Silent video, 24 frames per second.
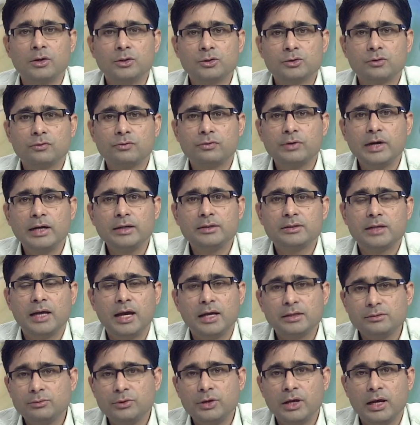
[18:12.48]
So friends
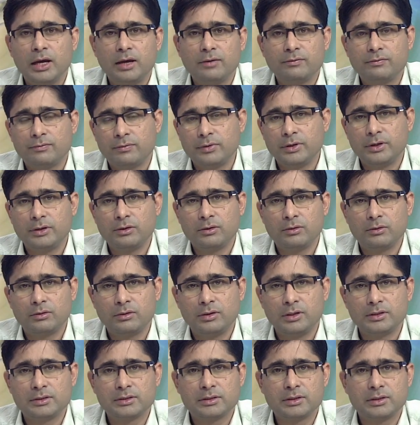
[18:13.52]
as we have you know
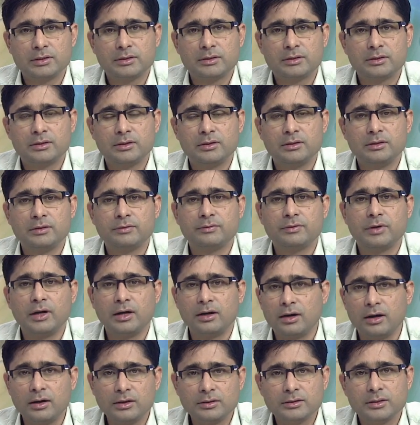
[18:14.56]
discussed
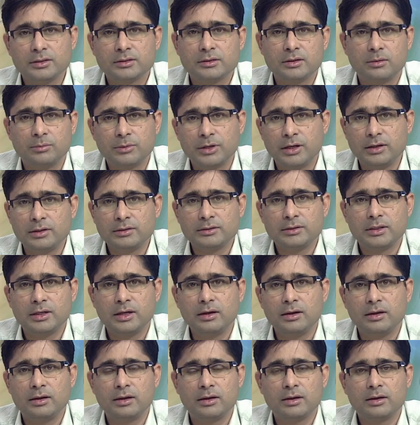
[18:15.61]
different religious communities in
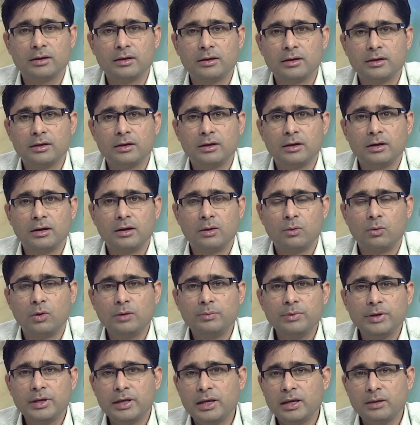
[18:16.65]
India
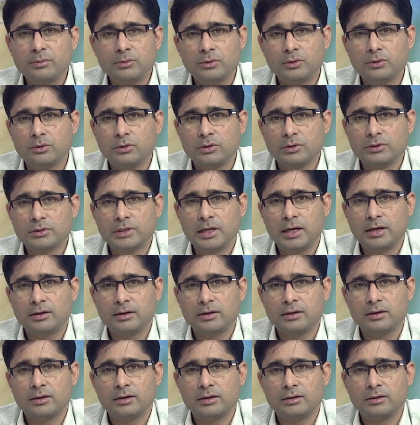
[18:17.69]
what we came to know is that
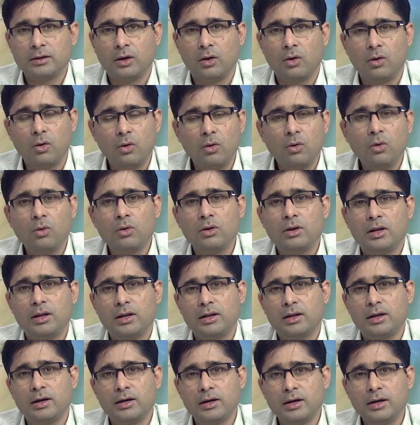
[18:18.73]
the all
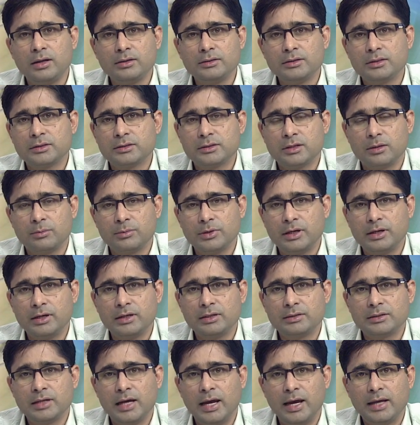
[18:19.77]
religious
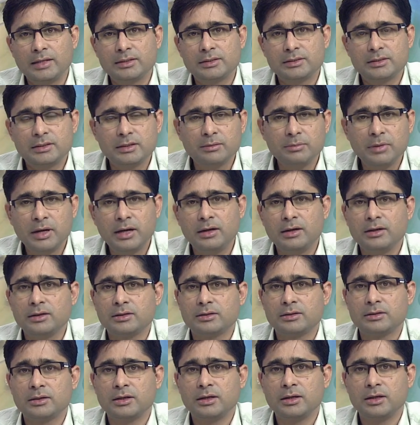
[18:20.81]
communities has
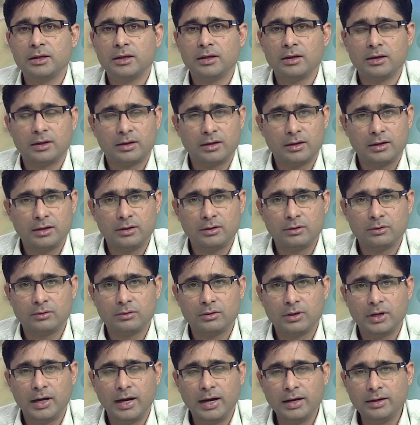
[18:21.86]
tremendous you
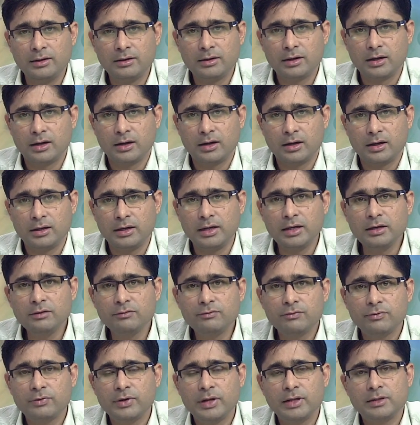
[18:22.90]
know and
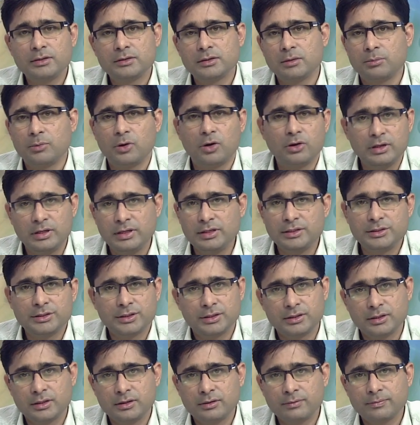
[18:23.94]
influence upon each
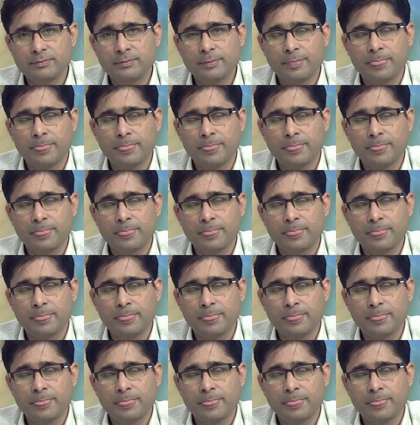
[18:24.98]
other